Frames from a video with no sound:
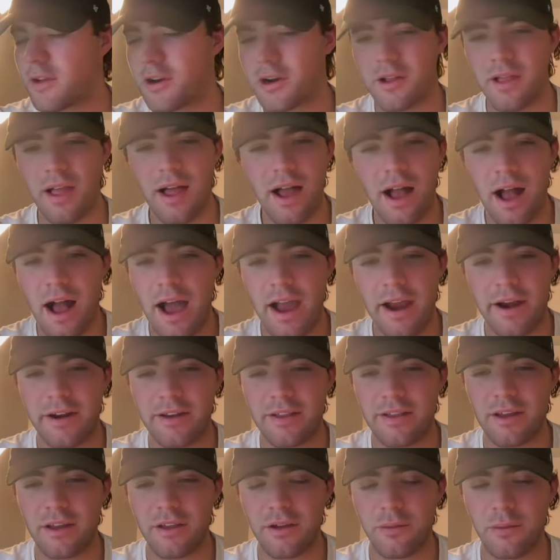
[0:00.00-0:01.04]
They're a lot higher
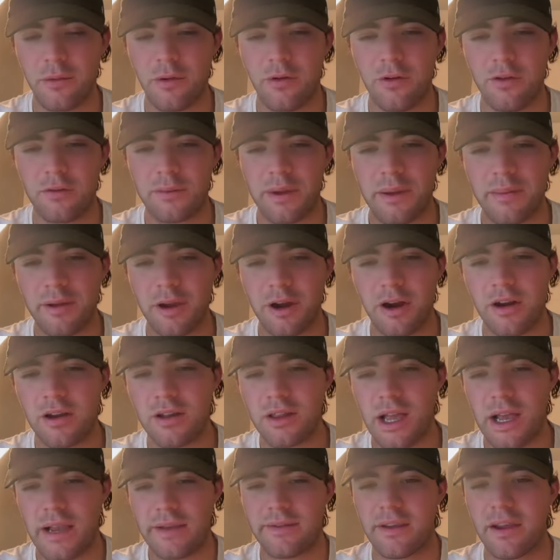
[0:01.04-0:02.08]
in the other polls. Maybe our
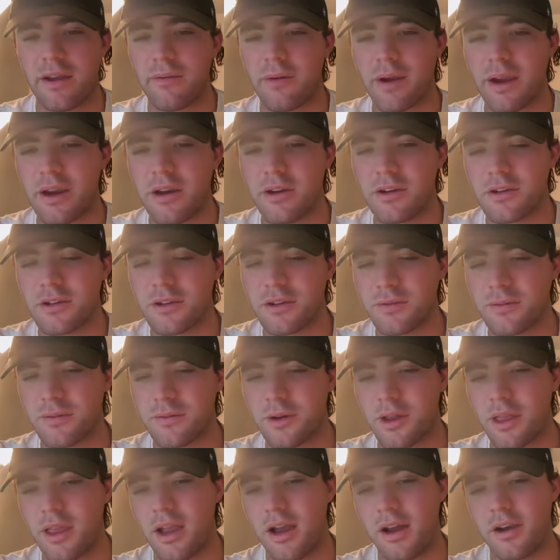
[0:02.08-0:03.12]
Class A rankers just
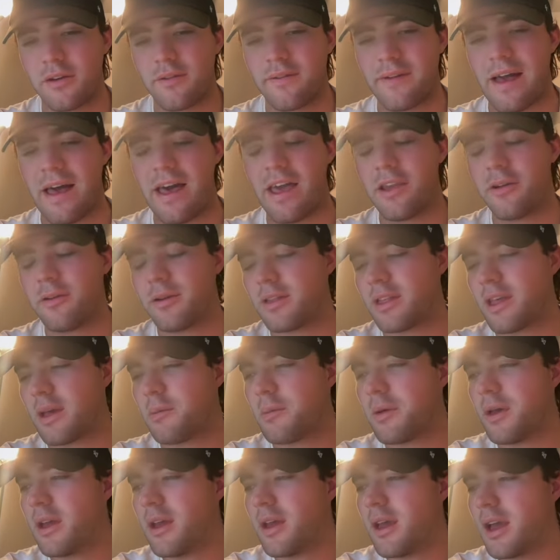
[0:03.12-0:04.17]
really undervaluing
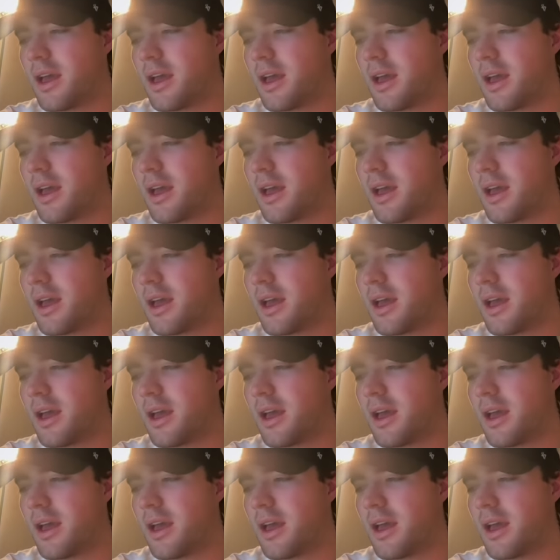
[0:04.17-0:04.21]
them.